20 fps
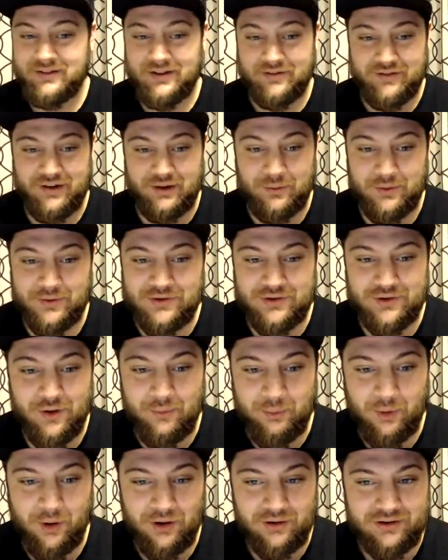If anyone wants to talk
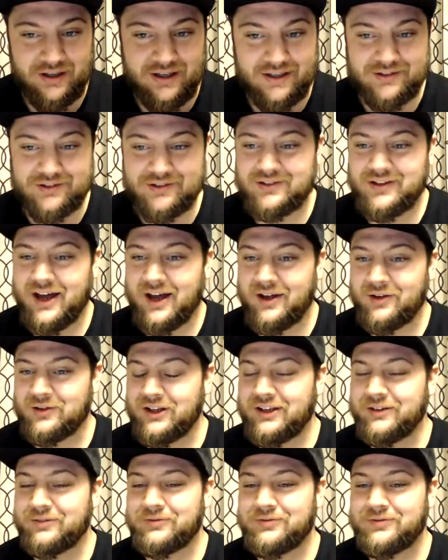politics, I'll
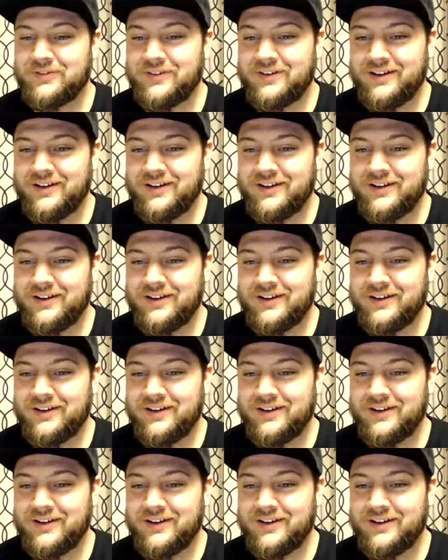leave